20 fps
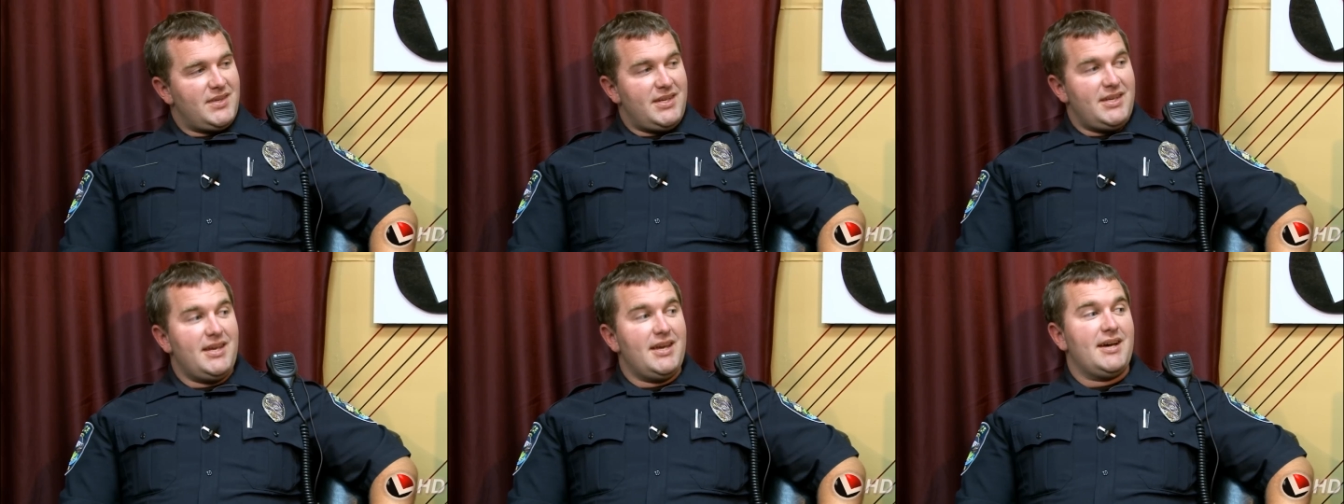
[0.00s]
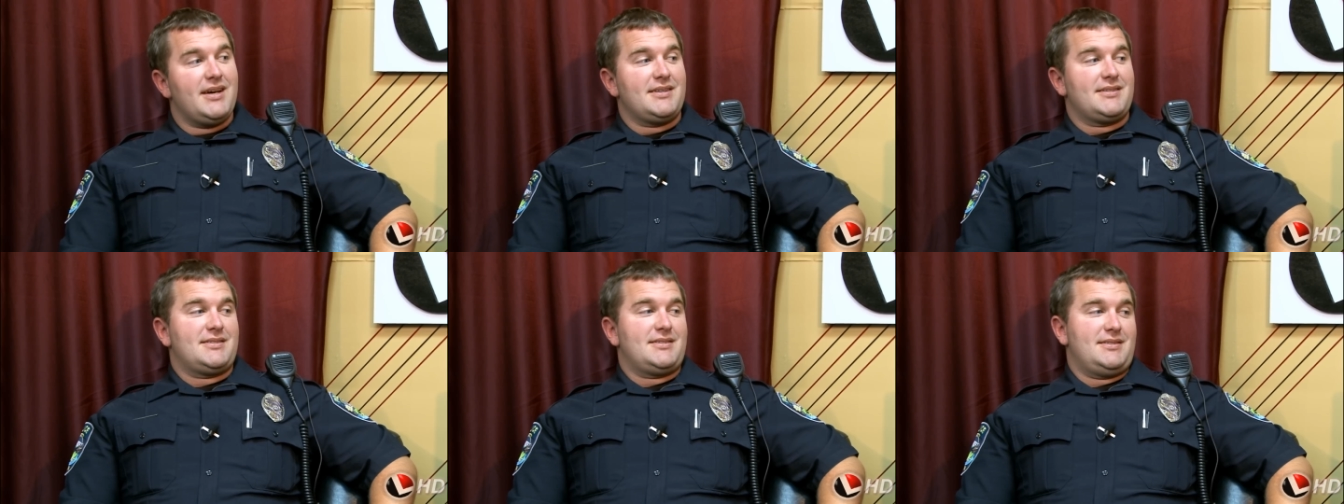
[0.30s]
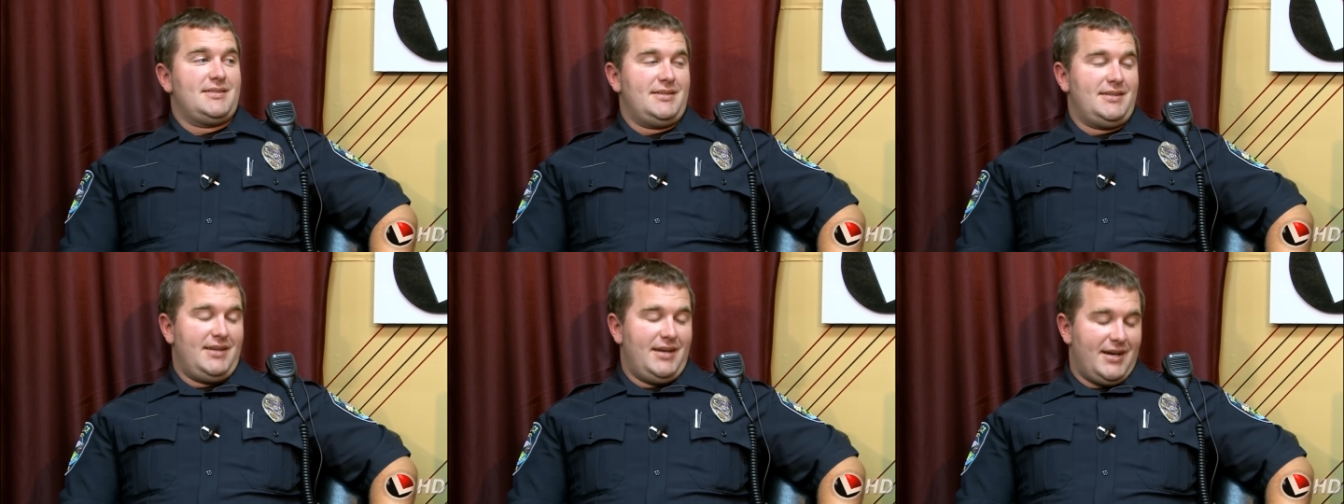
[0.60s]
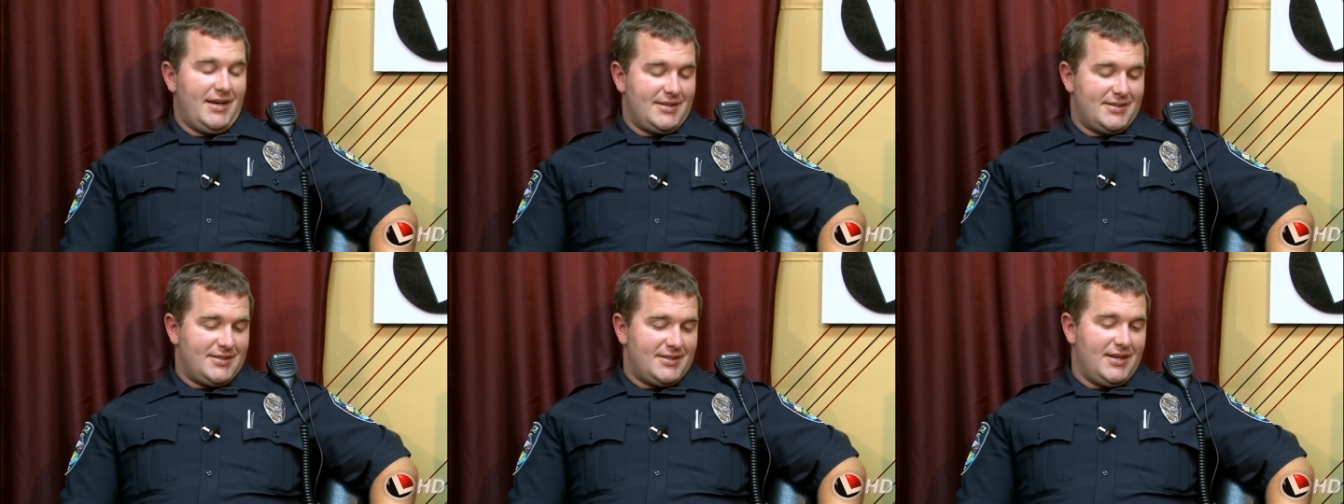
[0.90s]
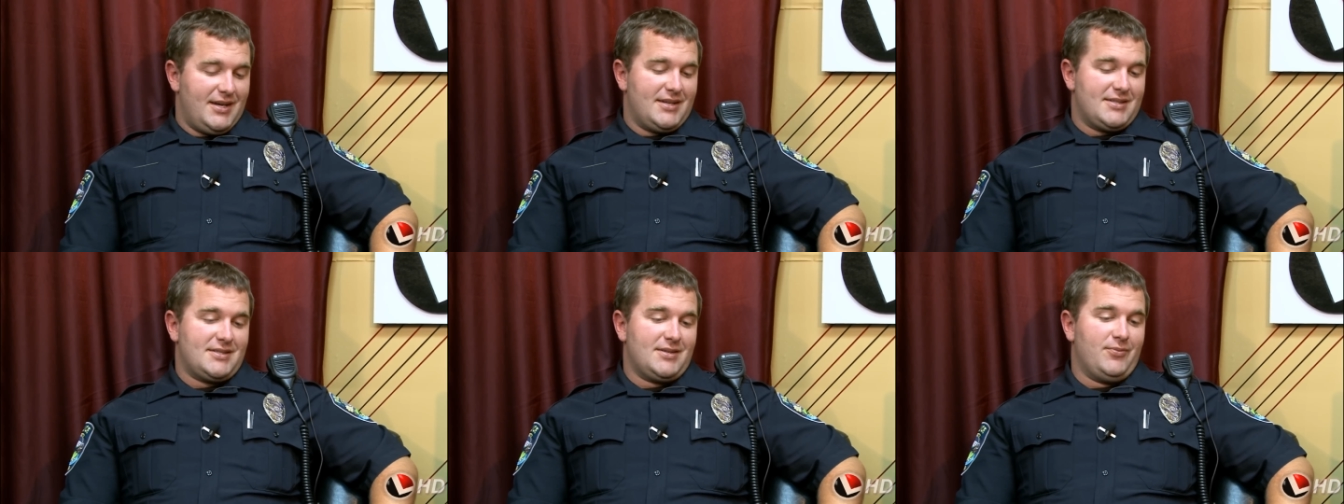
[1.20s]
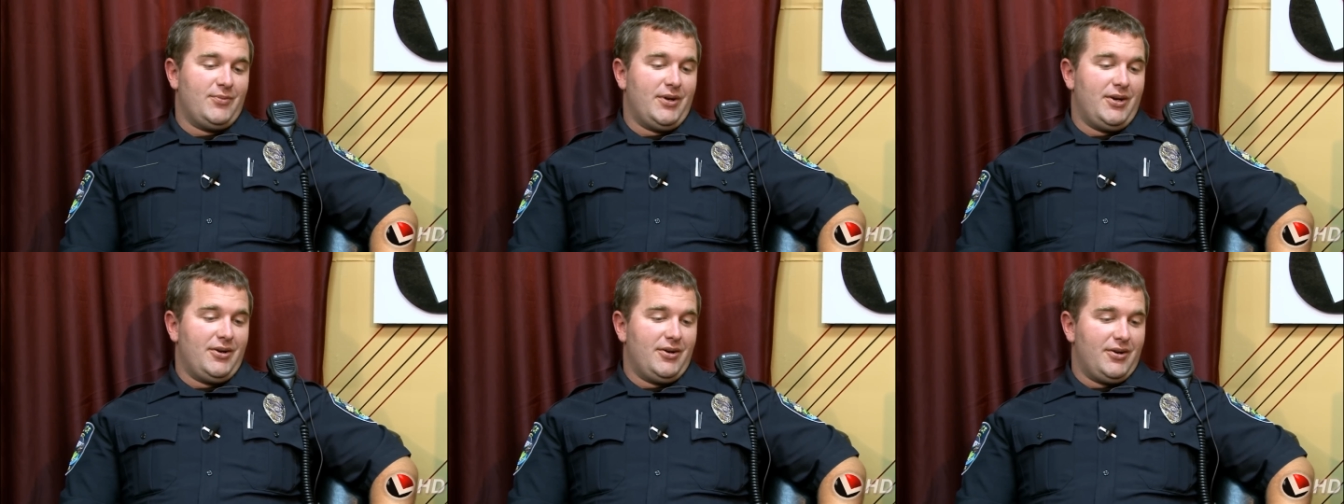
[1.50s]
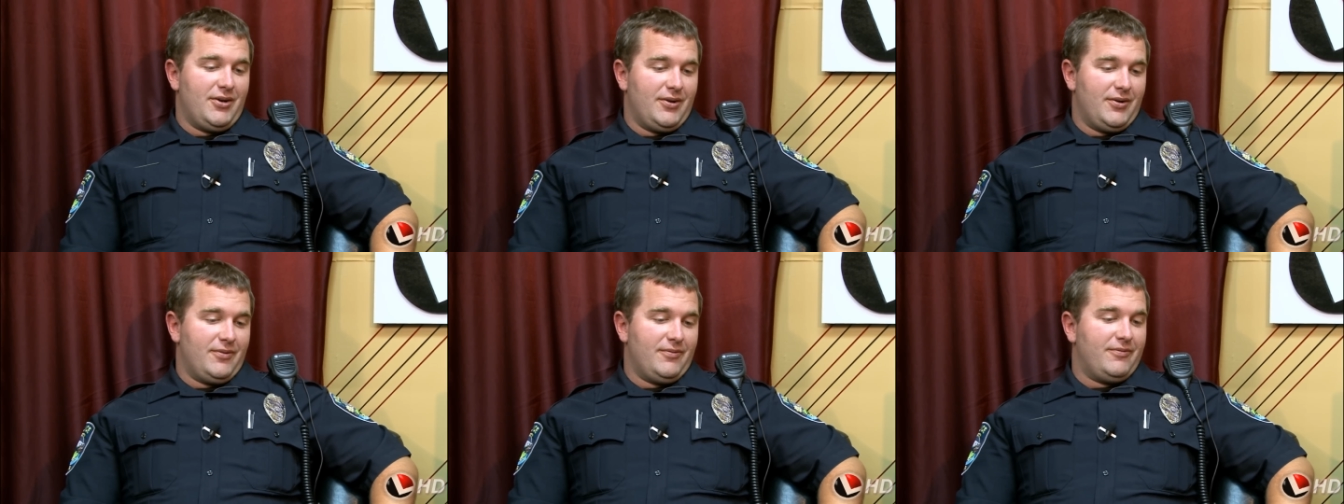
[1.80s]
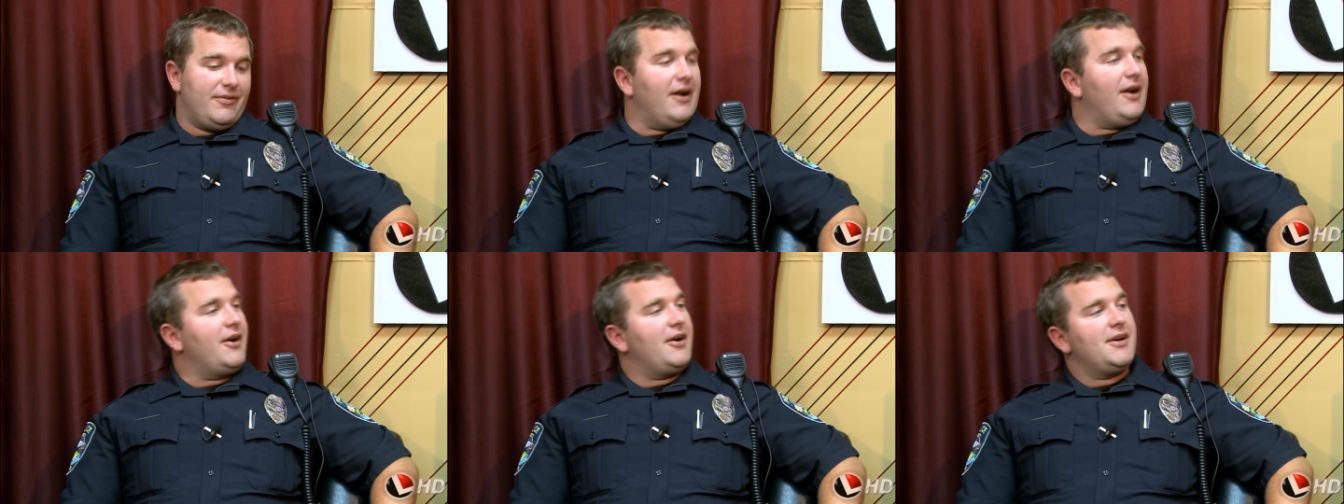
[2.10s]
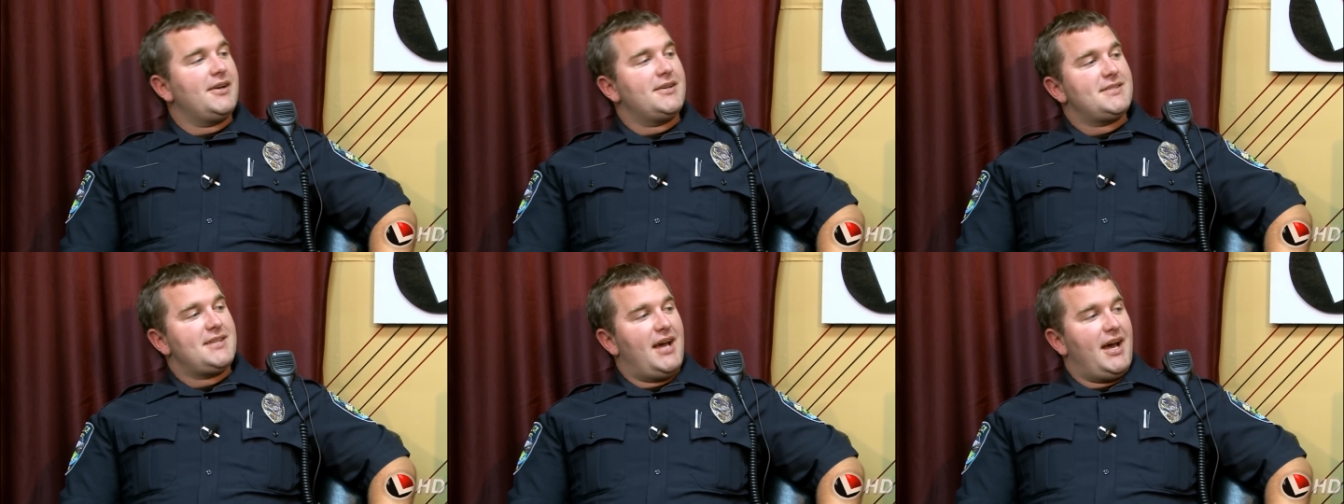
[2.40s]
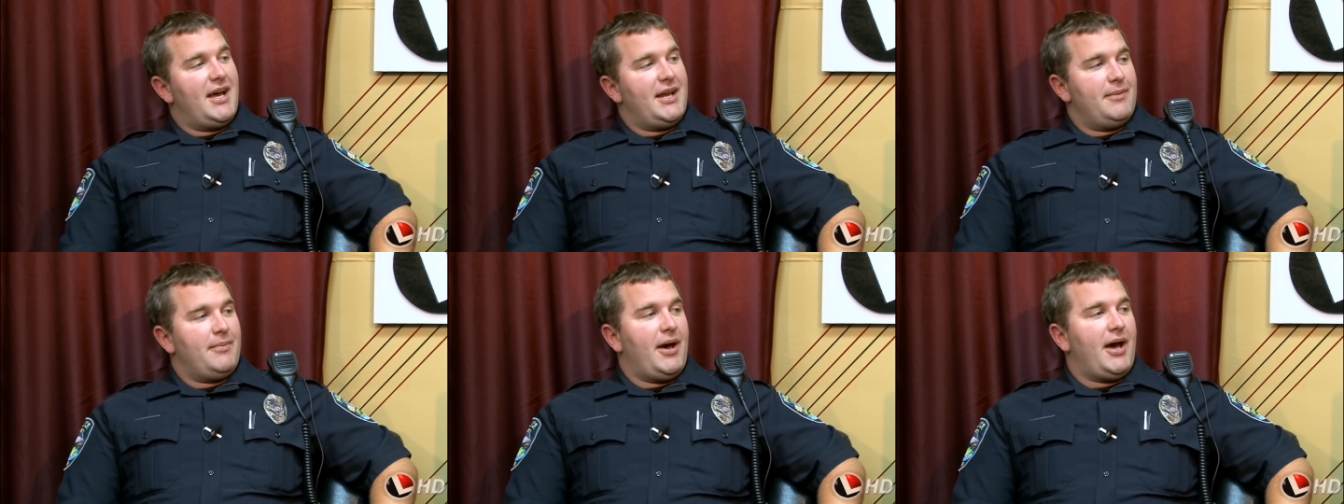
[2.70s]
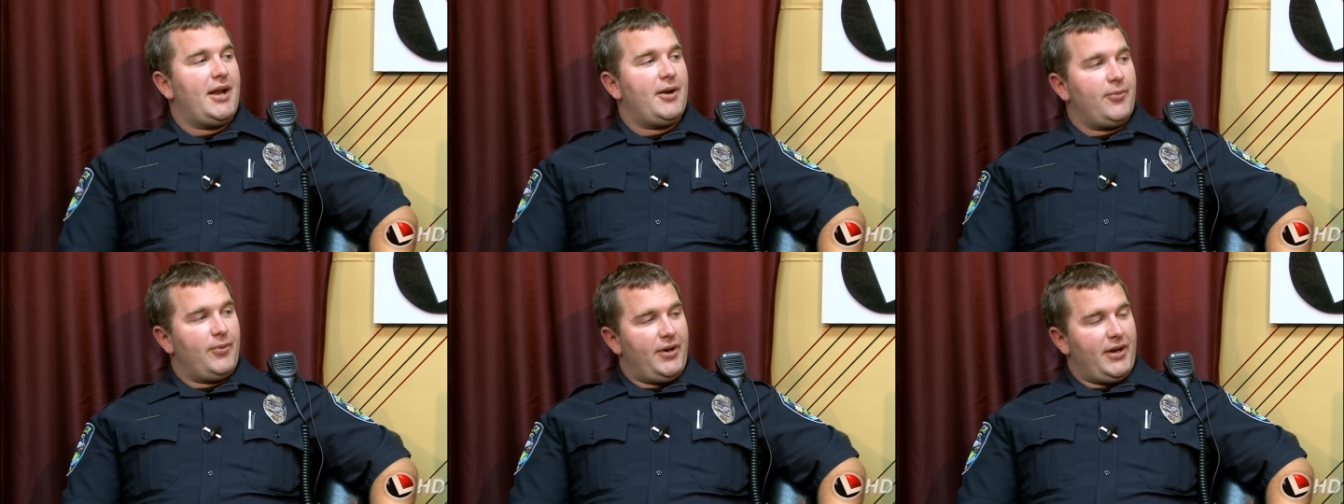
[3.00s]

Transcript: Yes, yes, yes. And we're very excited about it.